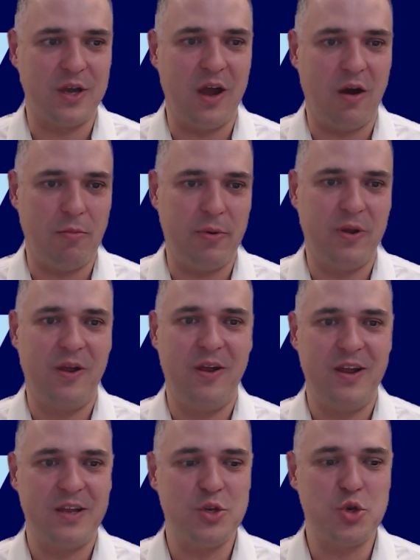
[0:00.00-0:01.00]
help
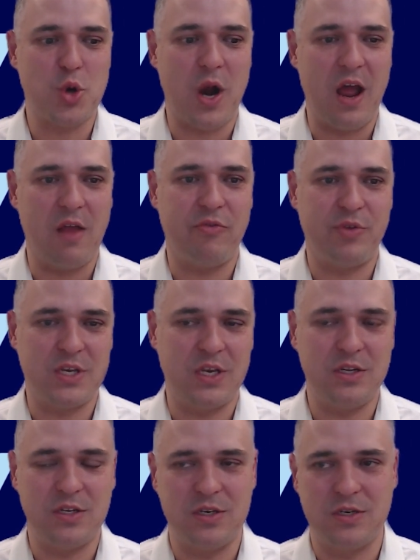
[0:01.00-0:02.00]
drive
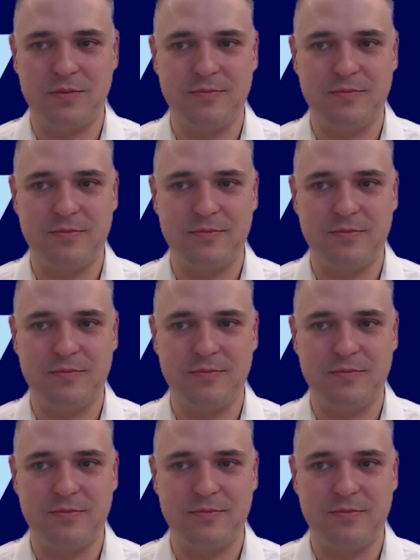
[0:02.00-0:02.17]
change.